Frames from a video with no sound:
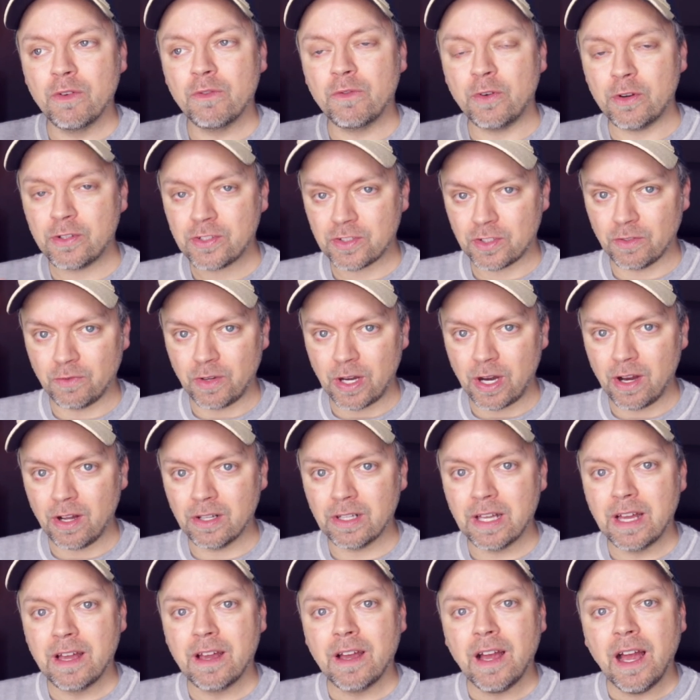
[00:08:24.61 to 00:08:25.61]
First of
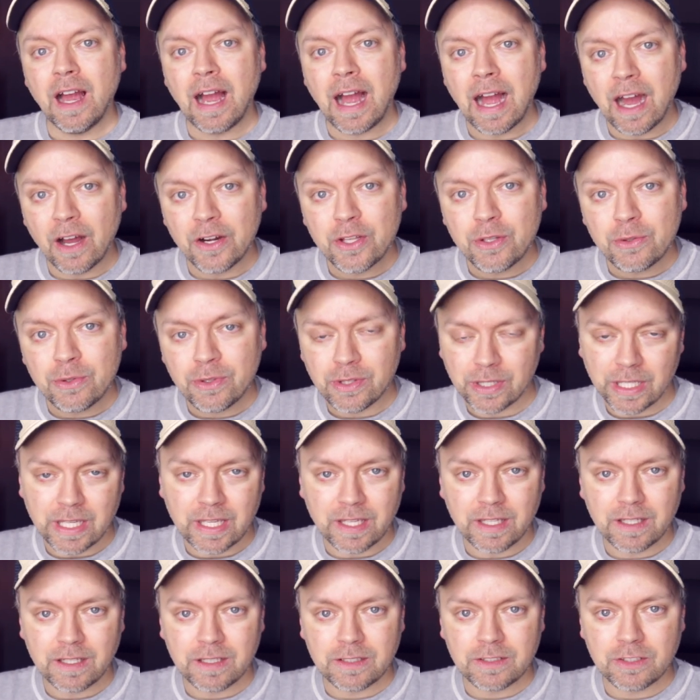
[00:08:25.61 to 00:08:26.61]
all, how do you
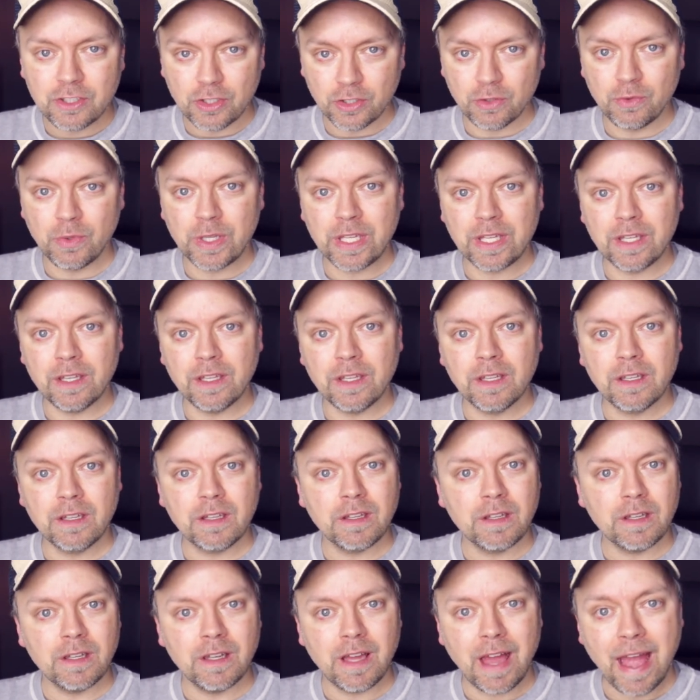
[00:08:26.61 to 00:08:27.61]
think TUI
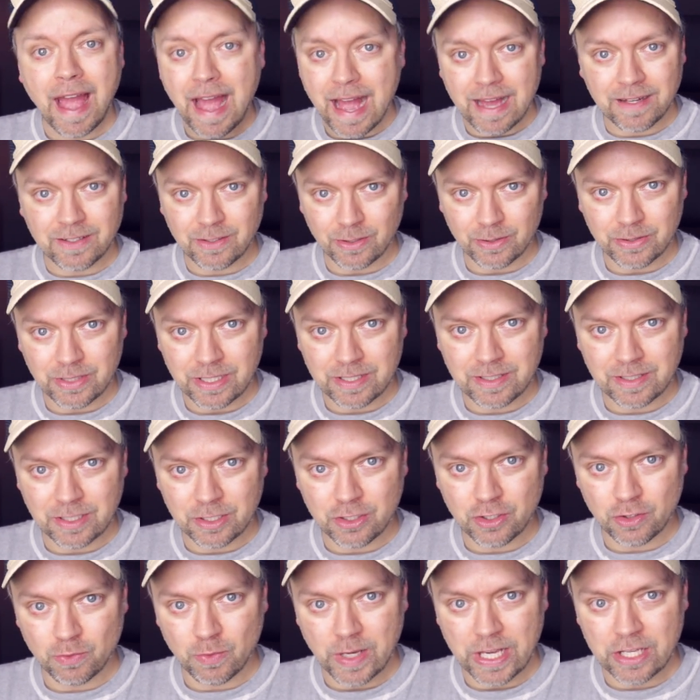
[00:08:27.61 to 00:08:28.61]
handled this
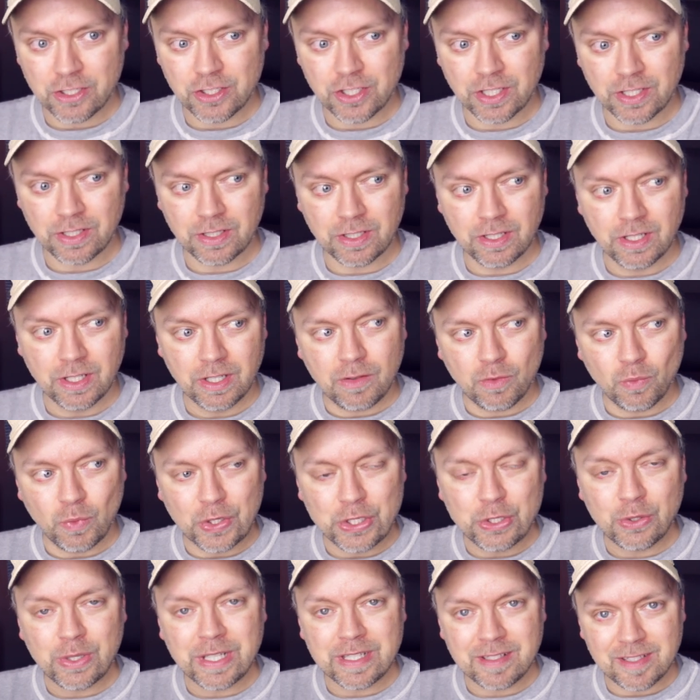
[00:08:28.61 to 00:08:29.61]
situation when
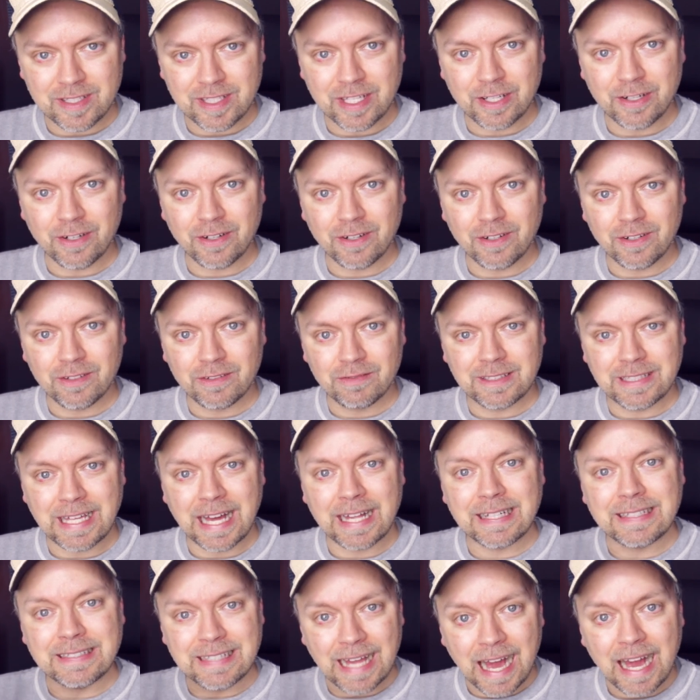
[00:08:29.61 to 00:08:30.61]
you consider
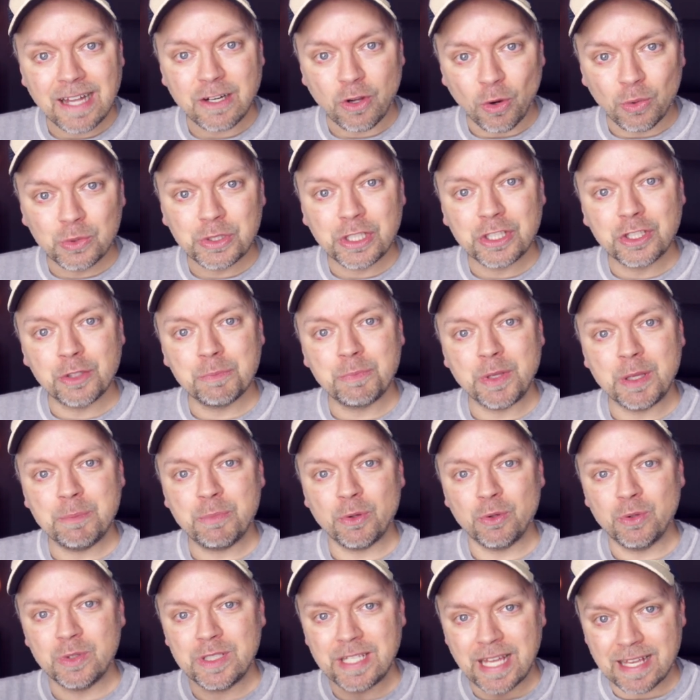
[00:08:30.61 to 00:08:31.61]
that not only the
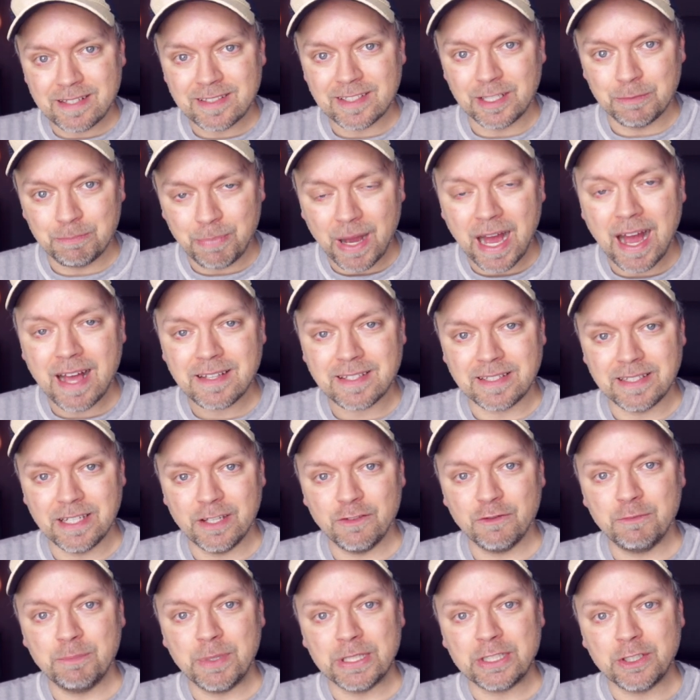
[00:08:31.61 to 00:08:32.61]
people who tested
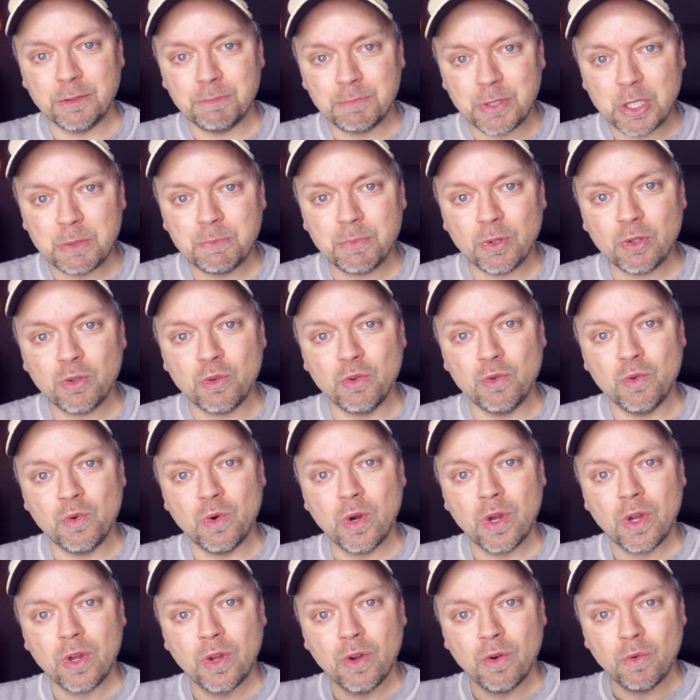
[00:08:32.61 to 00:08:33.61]
positive, but the people who
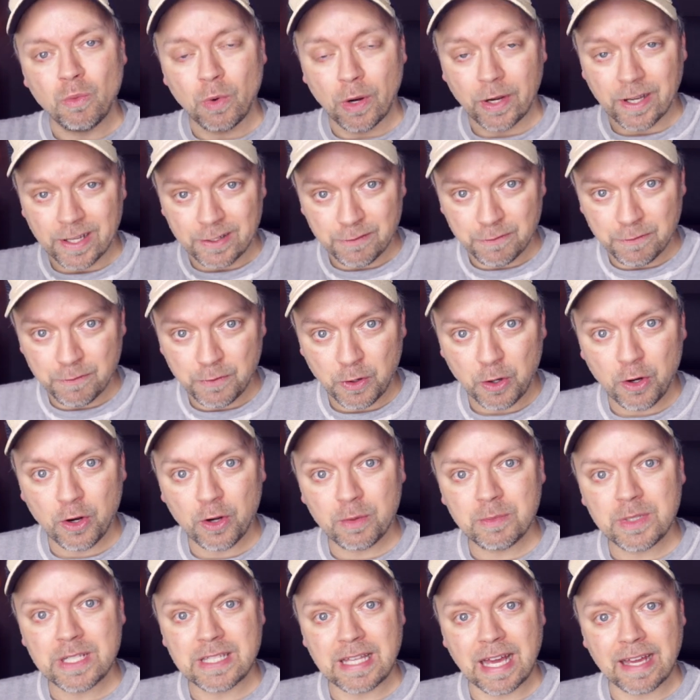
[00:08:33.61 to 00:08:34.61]
were
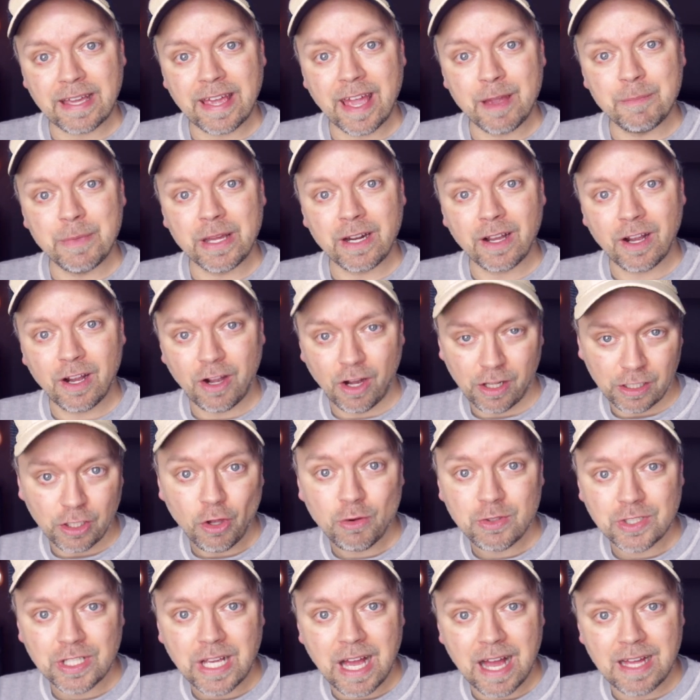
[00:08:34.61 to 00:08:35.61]
confirmed that came in
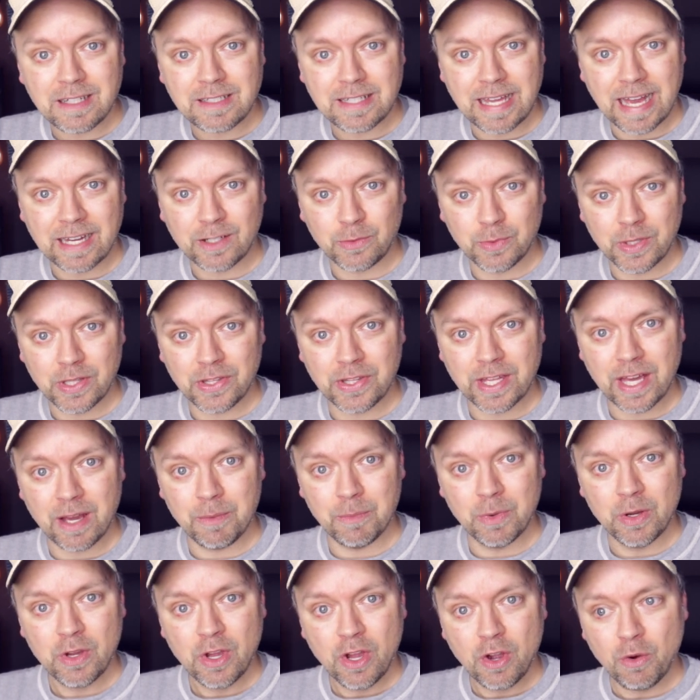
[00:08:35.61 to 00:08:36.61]
close contact with
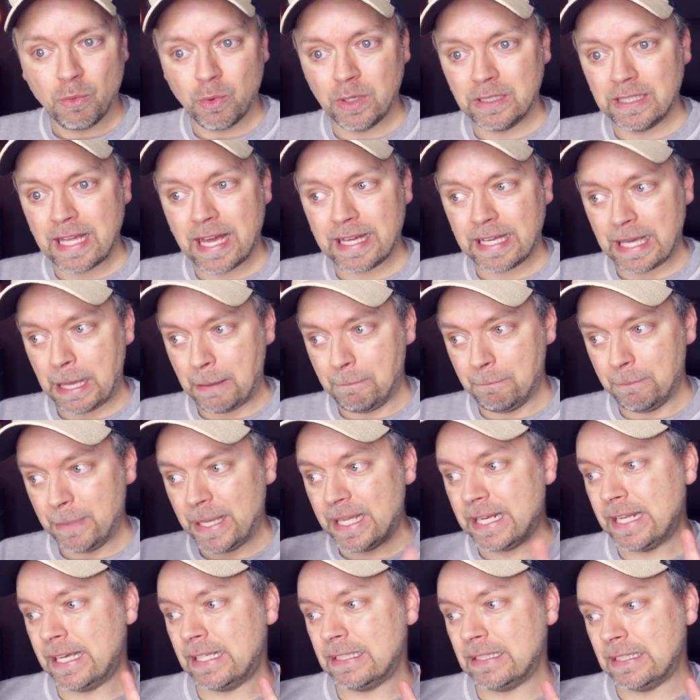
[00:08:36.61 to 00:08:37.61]
them were like
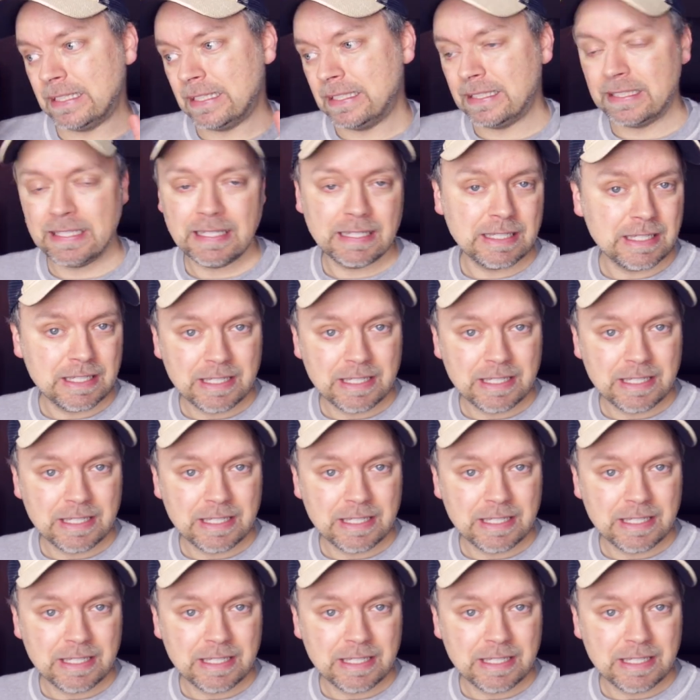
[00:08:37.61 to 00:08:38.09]
immediately